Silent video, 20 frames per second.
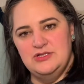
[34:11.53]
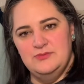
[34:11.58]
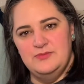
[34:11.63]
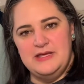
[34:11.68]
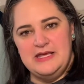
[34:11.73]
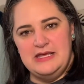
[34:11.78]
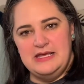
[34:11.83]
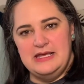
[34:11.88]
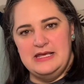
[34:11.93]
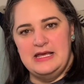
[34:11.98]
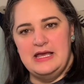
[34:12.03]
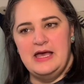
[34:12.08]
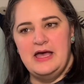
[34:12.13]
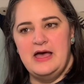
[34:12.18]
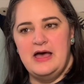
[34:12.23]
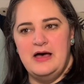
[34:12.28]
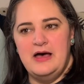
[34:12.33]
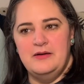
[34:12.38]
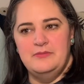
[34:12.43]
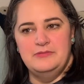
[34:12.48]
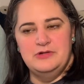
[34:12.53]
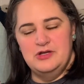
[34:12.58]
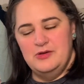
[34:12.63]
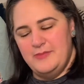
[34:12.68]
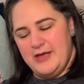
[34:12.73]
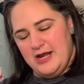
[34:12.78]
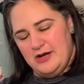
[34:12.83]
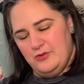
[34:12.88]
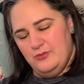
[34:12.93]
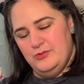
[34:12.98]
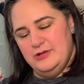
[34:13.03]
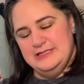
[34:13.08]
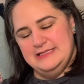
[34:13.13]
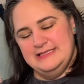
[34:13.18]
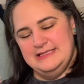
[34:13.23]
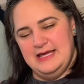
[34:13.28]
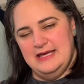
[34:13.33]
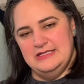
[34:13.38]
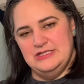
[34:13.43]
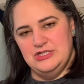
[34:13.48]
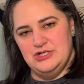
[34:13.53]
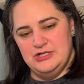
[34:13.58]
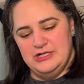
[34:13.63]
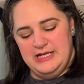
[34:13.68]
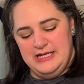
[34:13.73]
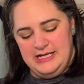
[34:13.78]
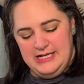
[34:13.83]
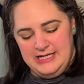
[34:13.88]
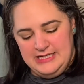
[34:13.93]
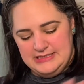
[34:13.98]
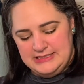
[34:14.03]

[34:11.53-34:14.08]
be, no matter what size you're knitting.